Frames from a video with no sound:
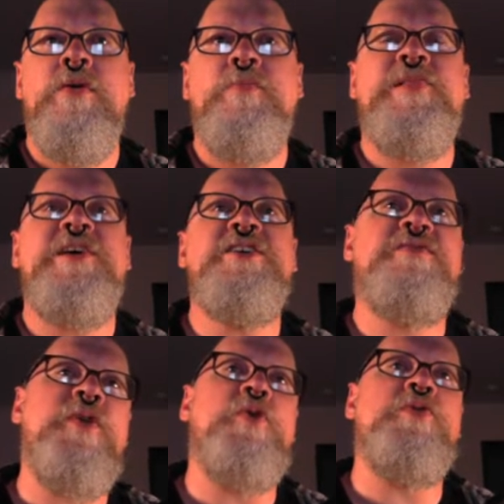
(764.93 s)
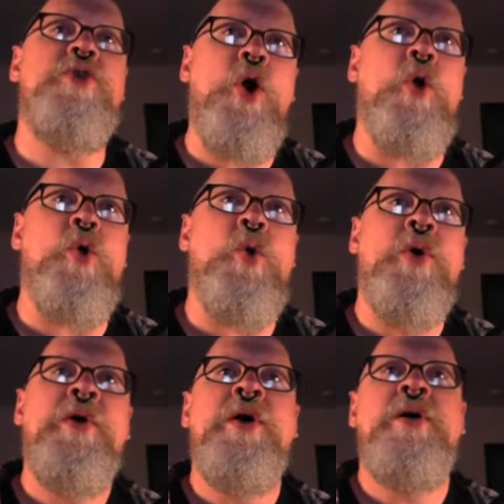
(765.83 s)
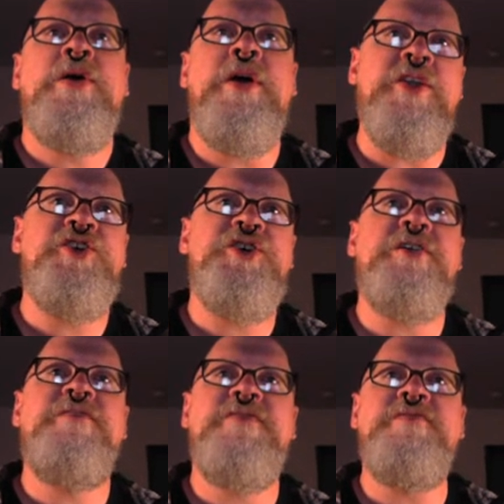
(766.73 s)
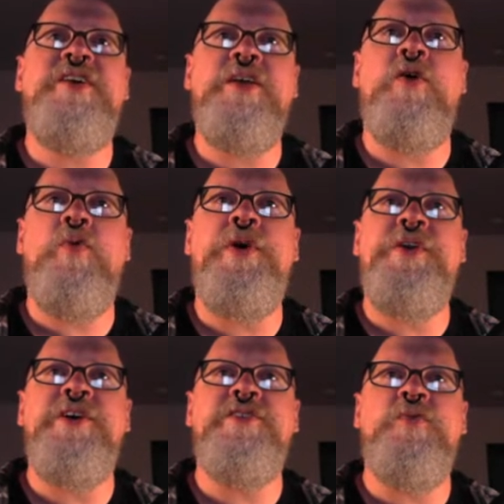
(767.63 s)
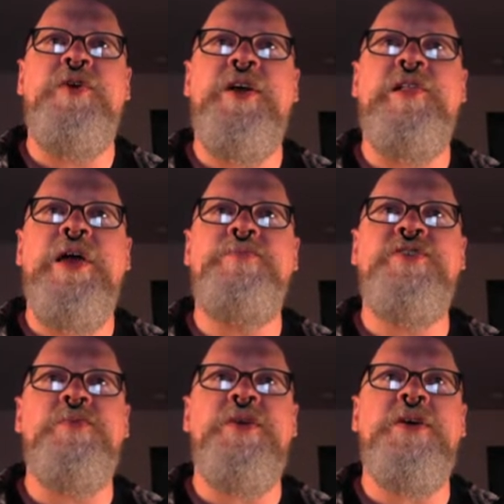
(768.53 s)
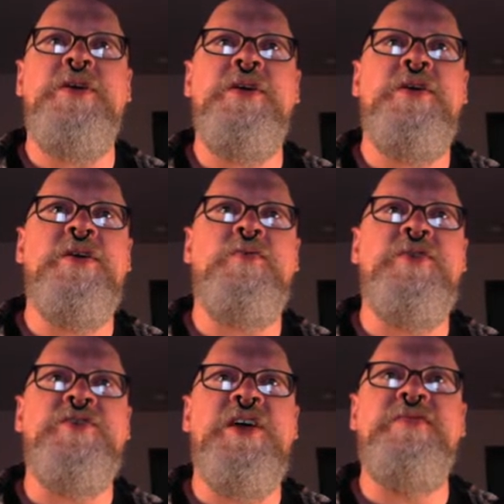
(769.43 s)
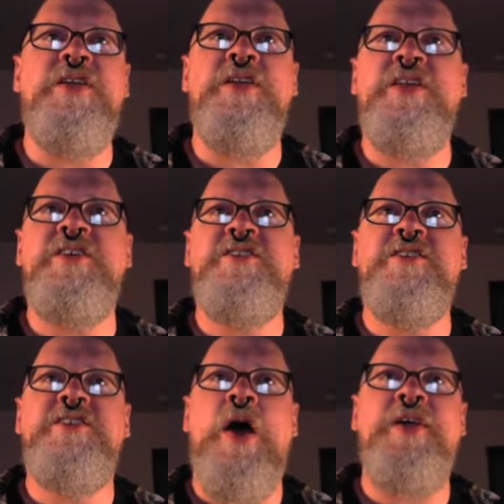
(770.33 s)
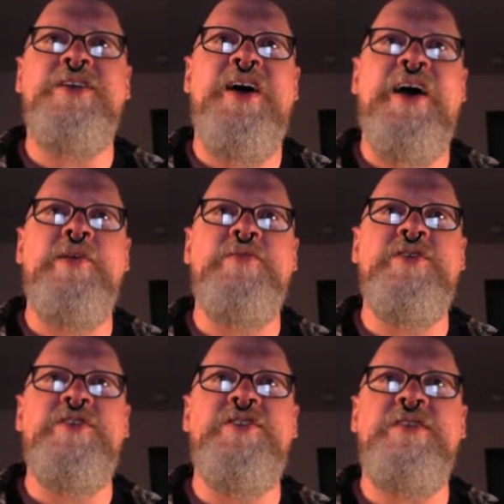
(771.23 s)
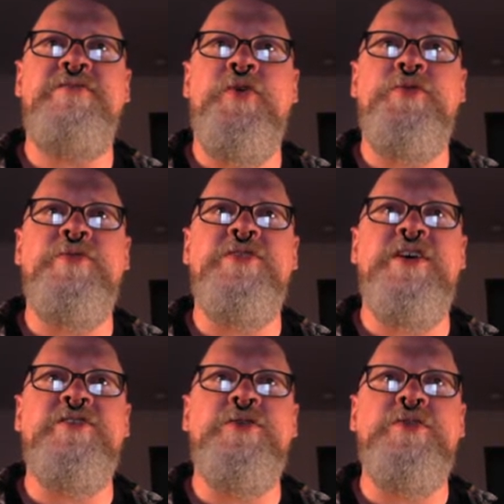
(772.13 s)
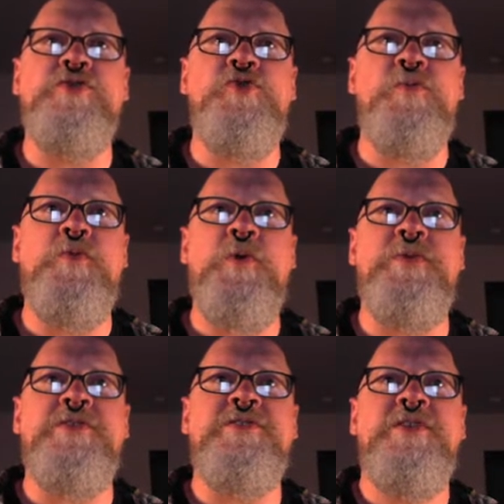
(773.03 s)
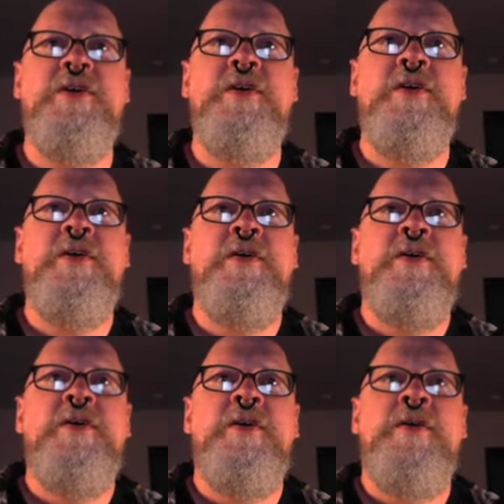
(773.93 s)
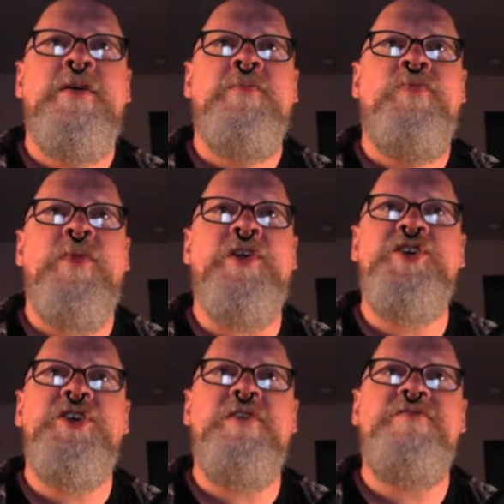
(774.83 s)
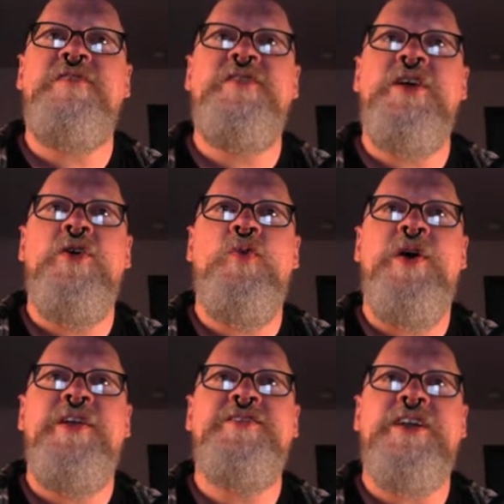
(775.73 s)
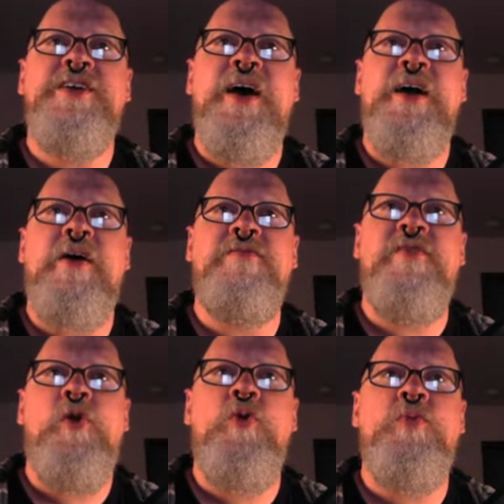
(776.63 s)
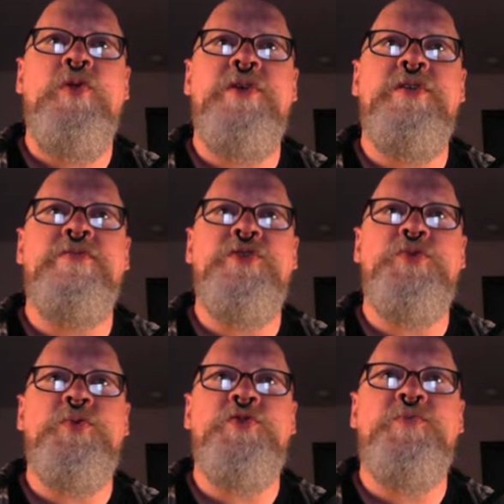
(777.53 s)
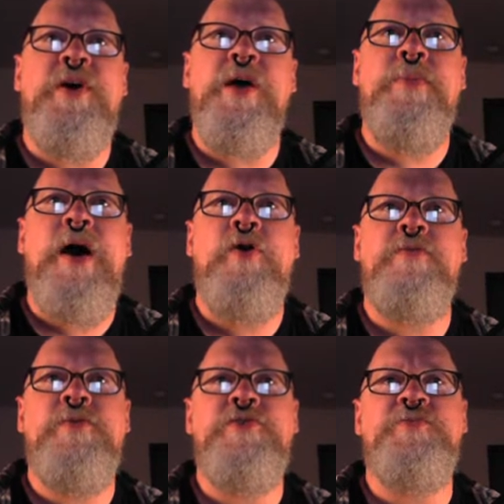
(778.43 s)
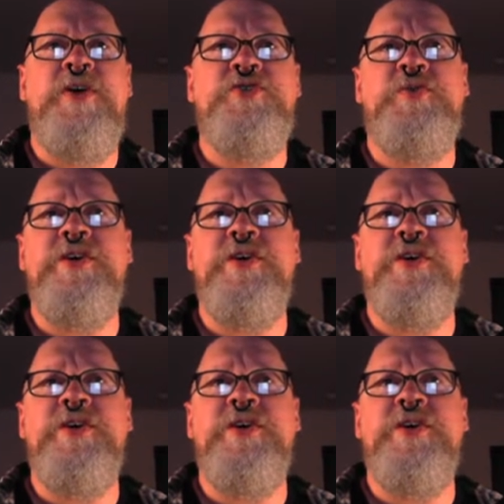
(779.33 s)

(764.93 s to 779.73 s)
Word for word: Please vote no. Initiative 1501 isn't what it claims to be. It was given an innocent sounding title to deceive voters as to its true purpose. Initiative 1501 is an attack on vulnerable individuals by a powerful special